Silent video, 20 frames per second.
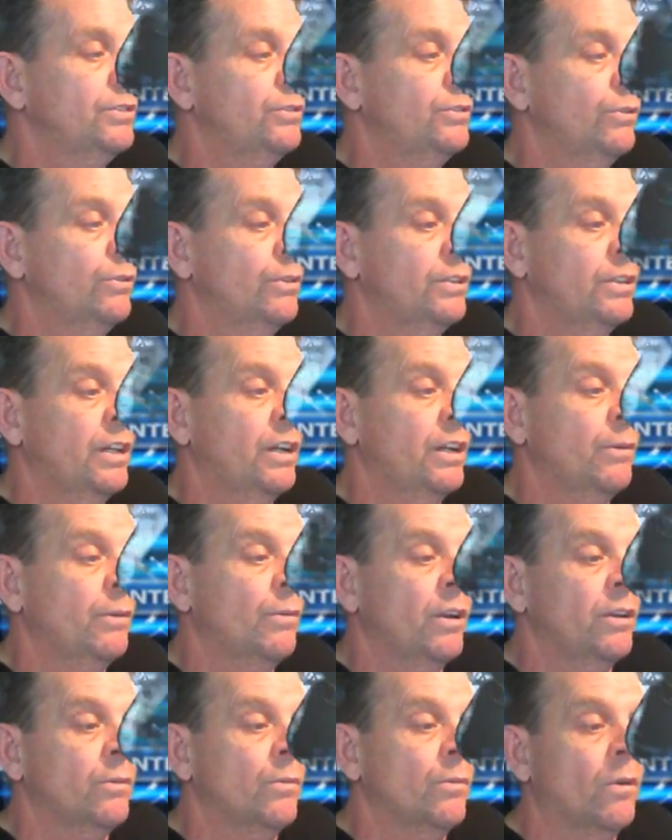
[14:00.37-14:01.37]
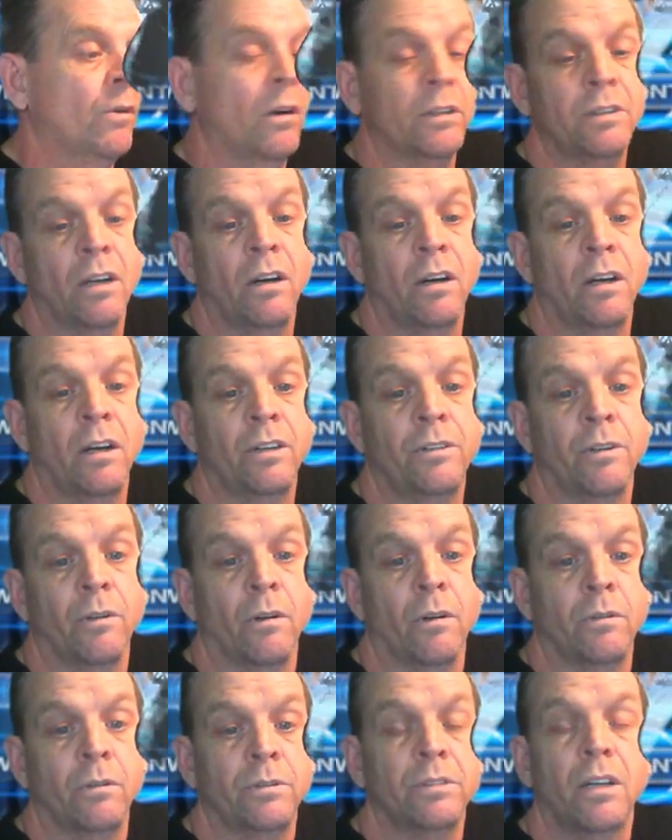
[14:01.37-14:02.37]
do it in any way you want on your
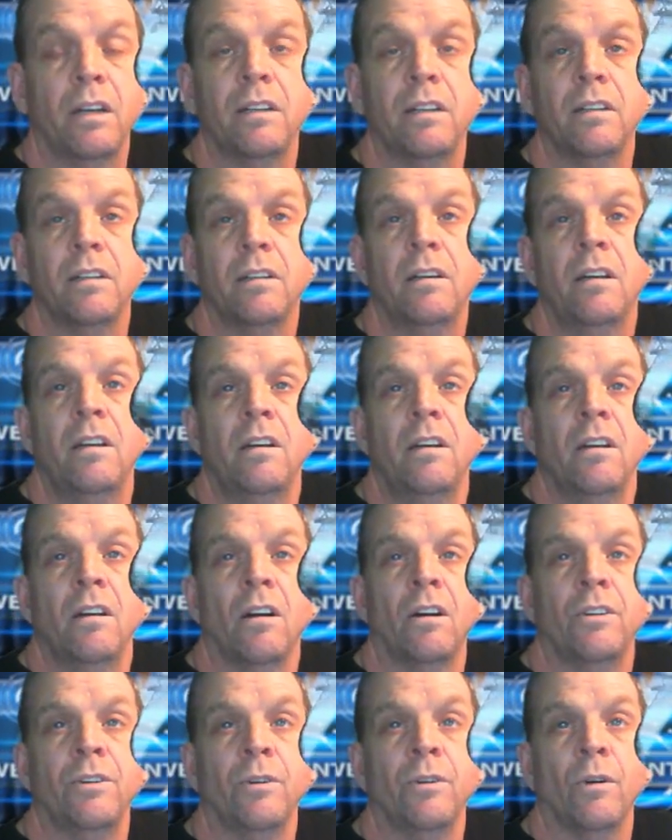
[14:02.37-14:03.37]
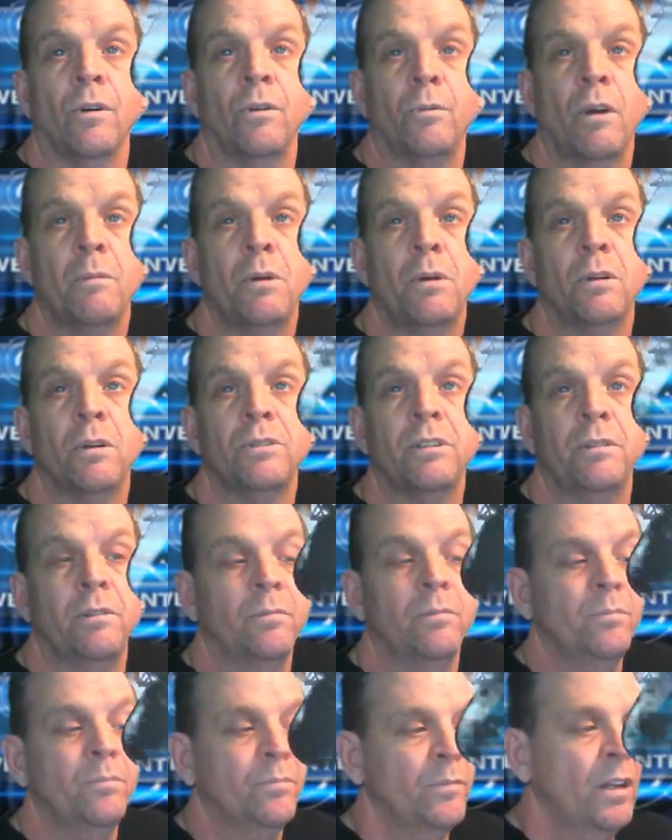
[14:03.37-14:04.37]
own site, on your own web hosting,
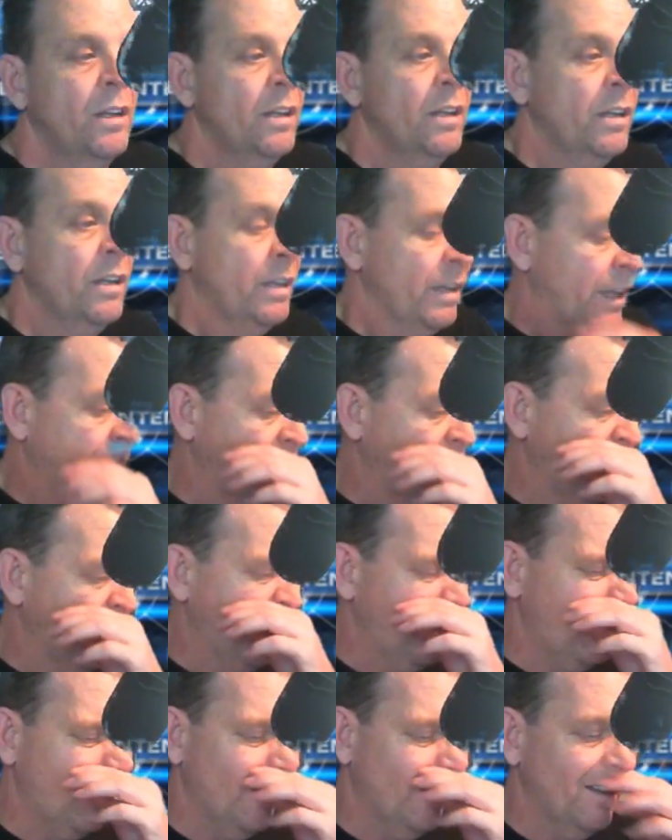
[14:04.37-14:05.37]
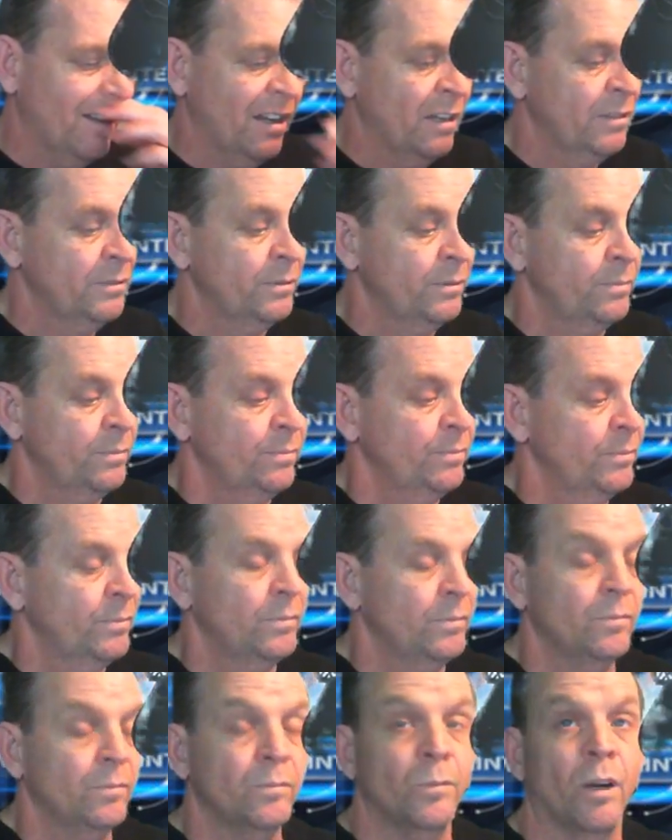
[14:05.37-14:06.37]
and
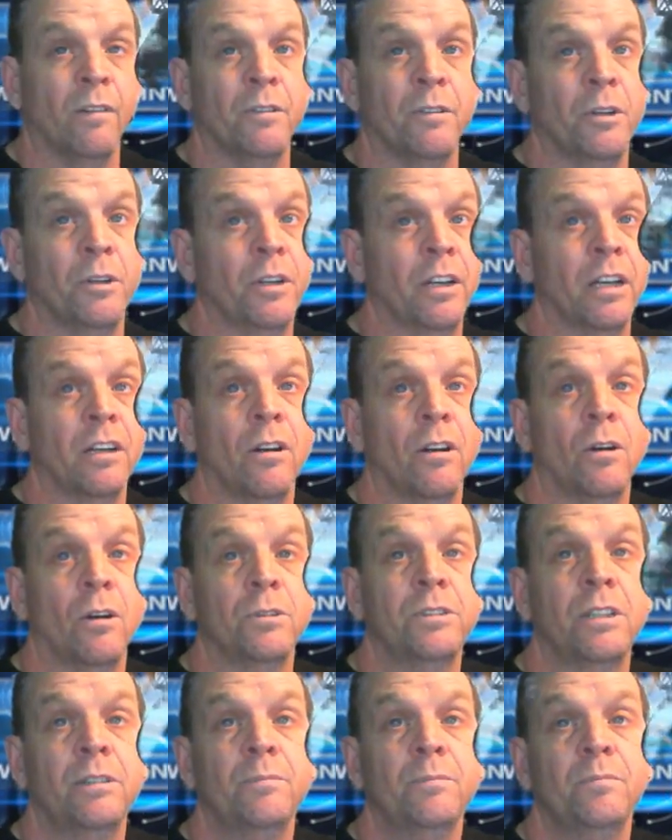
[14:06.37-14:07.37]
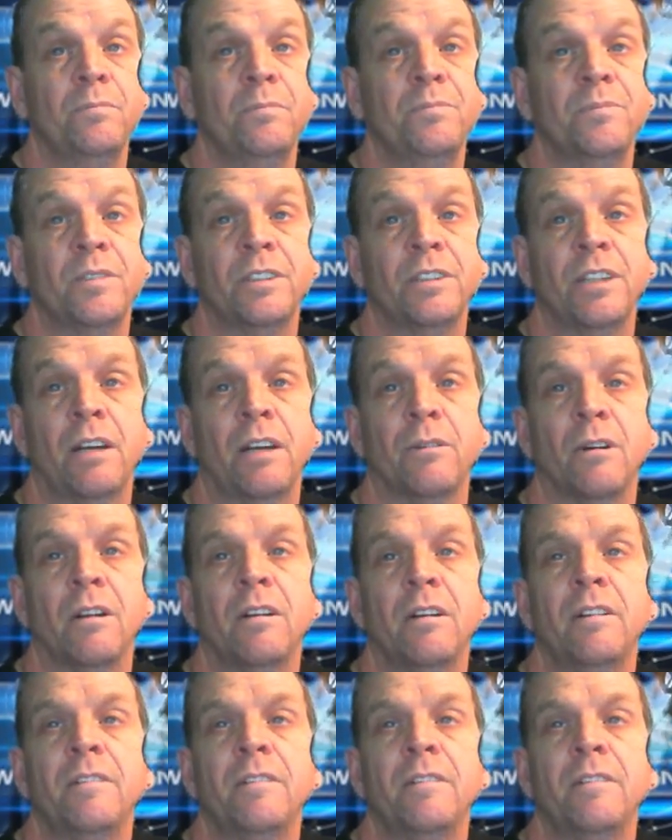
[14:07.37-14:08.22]
wherever you can get hosting, etc.